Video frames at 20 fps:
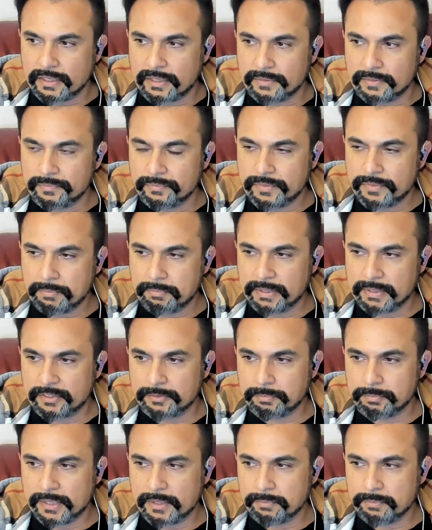the
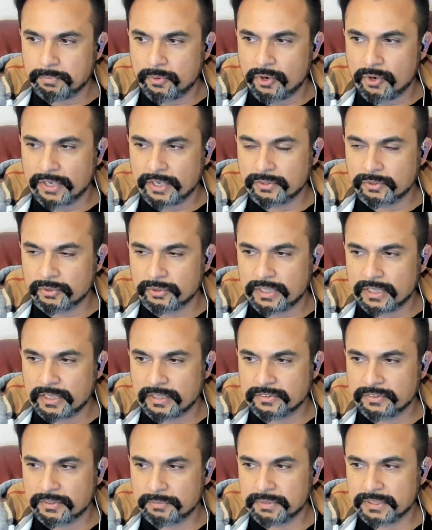biggest pain point, or
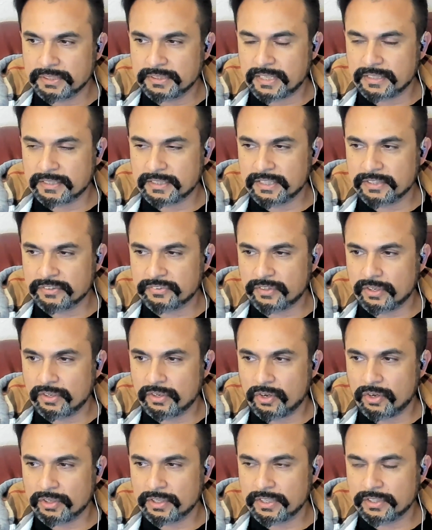the something that takes the
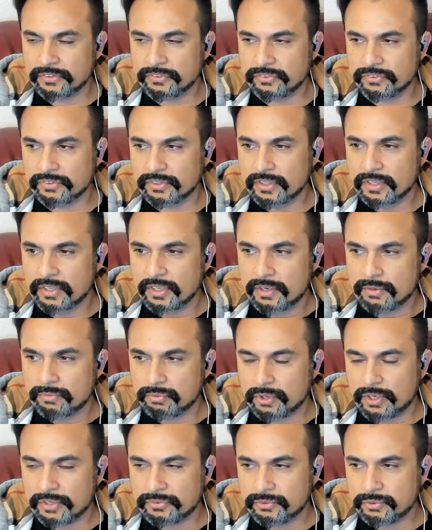longest
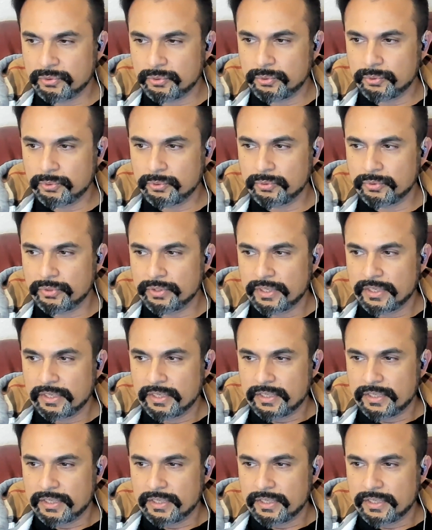for us to do,